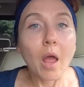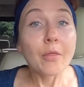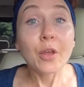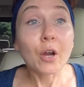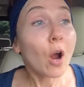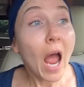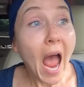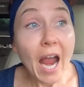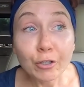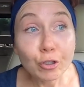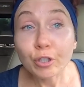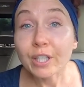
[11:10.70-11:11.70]
They're
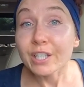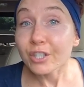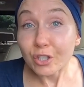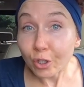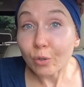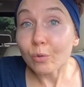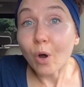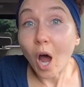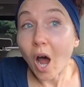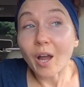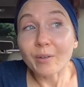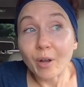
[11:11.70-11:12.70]
actually still
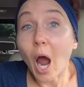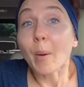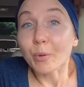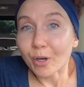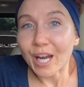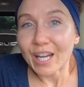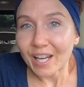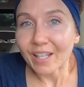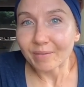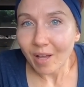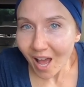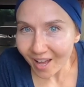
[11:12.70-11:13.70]

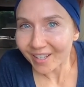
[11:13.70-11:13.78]
operating.